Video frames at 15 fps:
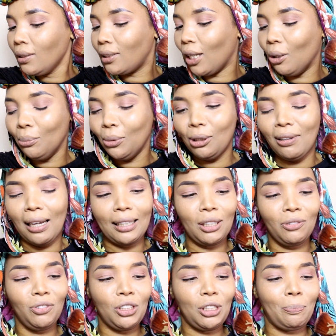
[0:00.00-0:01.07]
Don't move, I need
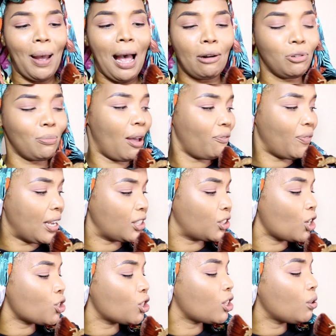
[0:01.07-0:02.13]
to finish powdering my face.
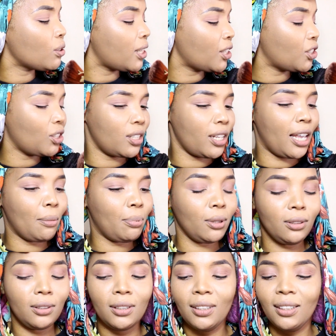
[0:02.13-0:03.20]
Don't touch the table.